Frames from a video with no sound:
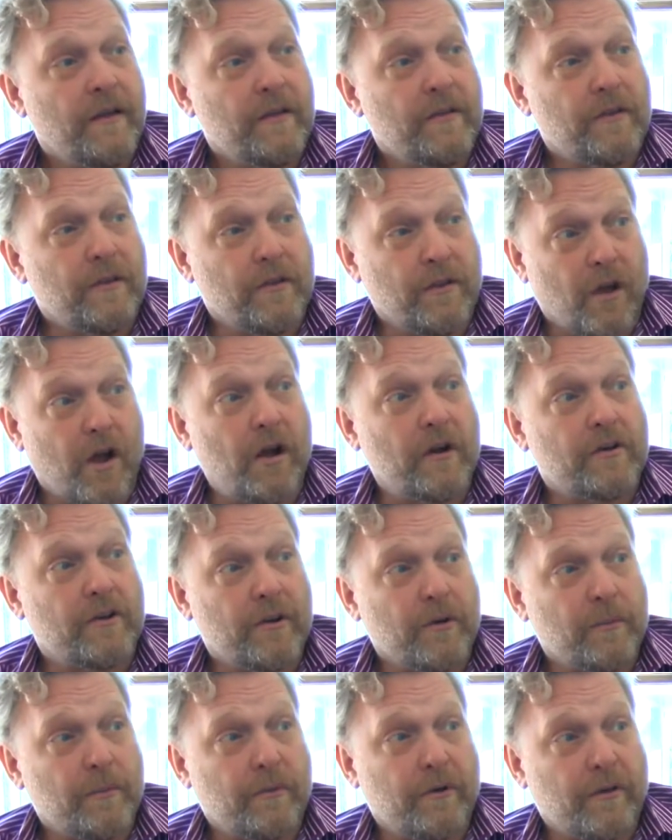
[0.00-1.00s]
the
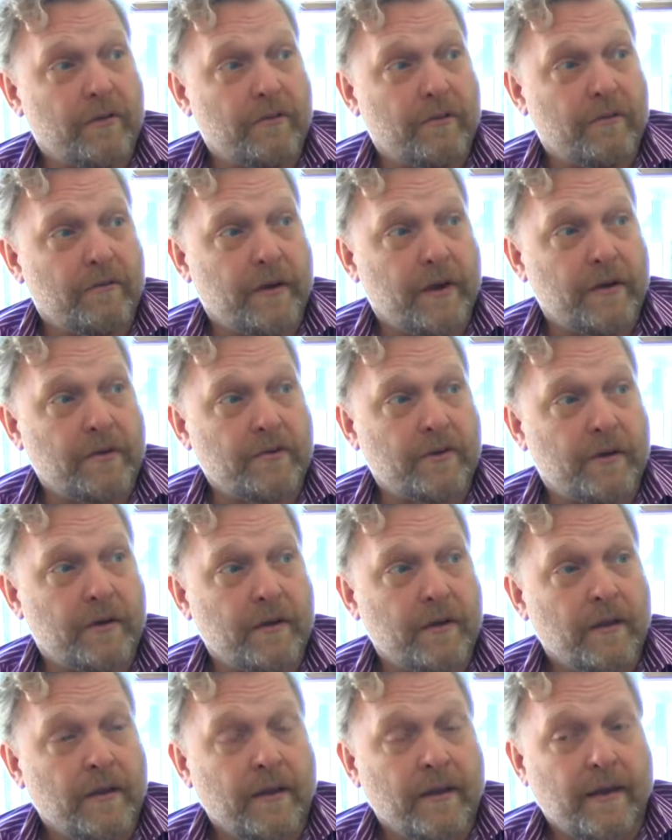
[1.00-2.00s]
long-term preservation,
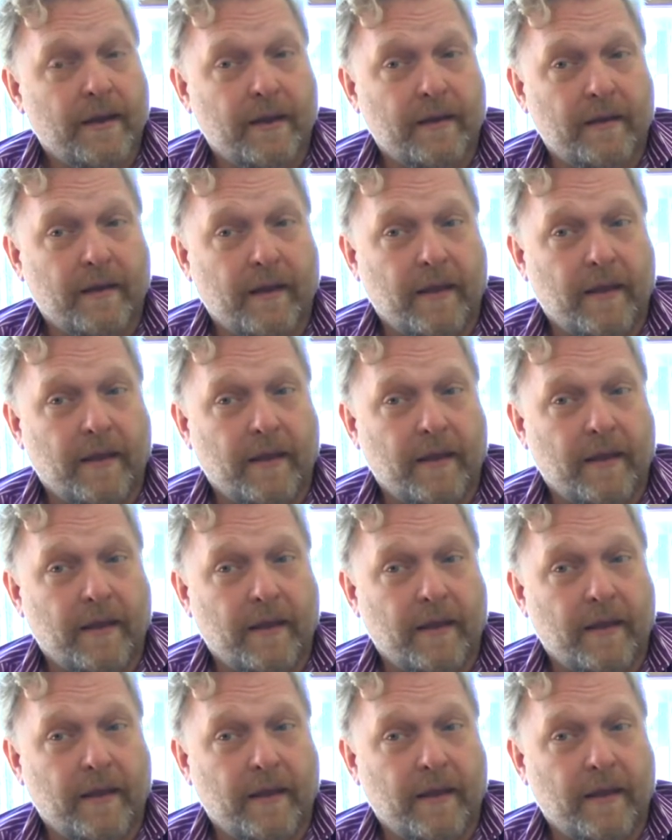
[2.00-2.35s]
and,